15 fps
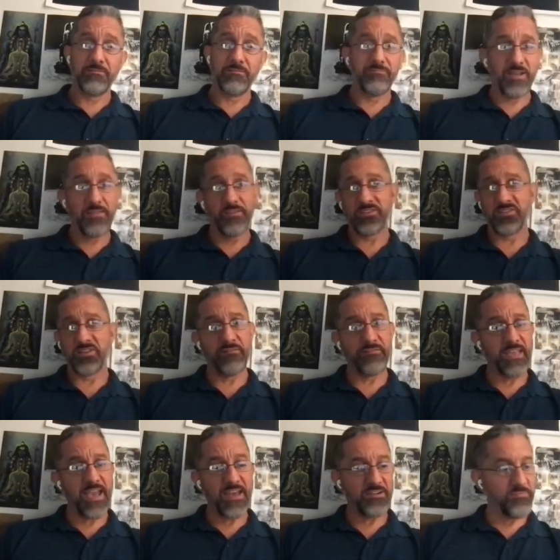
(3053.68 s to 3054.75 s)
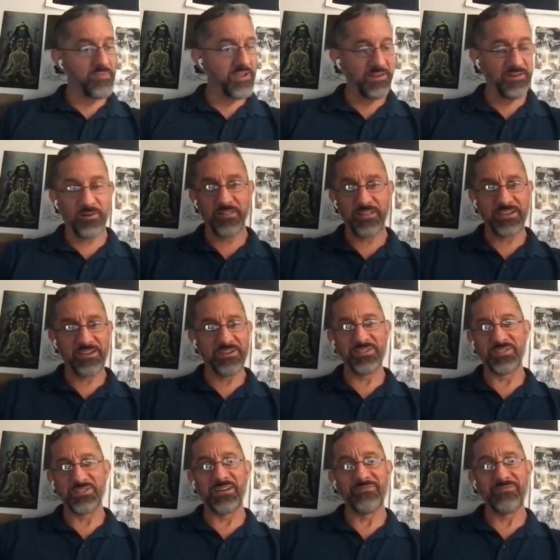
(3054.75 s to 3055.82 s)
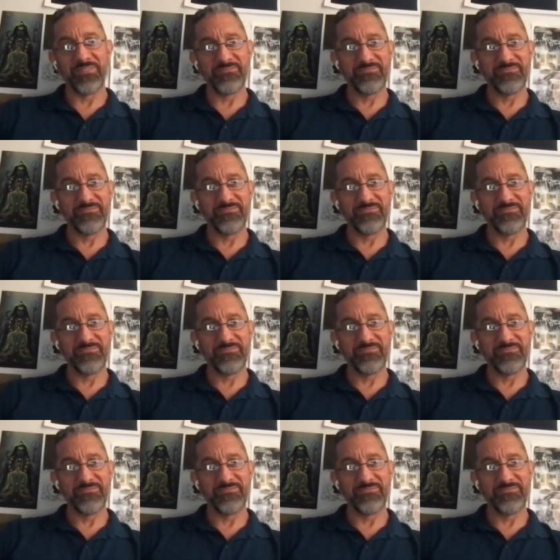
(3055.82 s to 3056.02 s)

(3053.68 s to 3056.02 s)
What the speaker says: Yeah. And the SOF Academy and all that kind of good stuff.